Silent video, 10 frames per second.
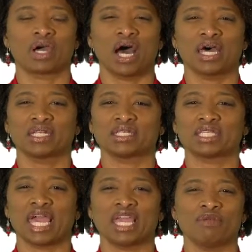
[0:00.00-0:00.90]
God is
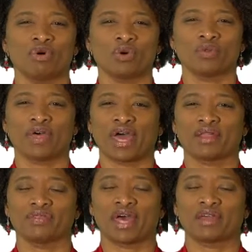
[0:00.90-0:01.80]
able,
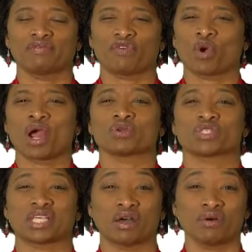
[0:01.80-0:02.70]
that for
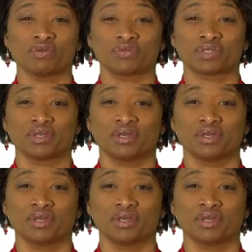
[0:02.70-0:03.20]
ourselves,